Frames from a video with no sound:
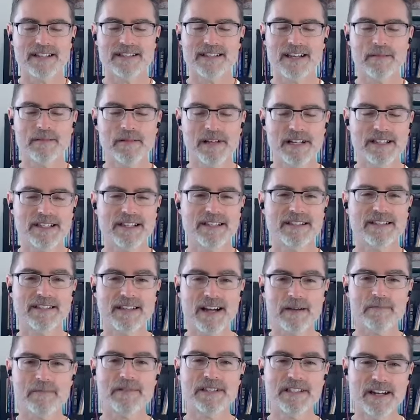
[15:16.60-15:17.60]
stoplights, it's
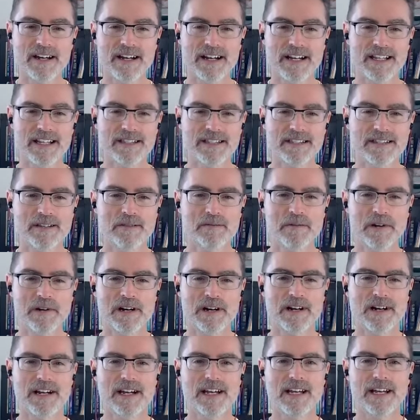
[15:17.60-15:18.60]
stop signs,
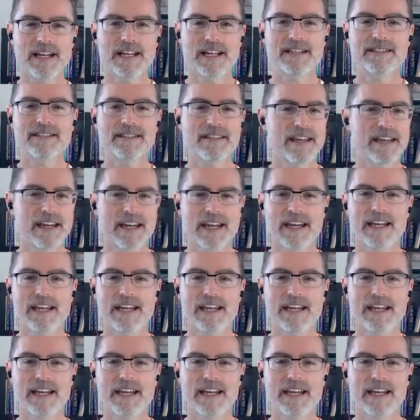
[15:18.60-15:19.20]
where it's like,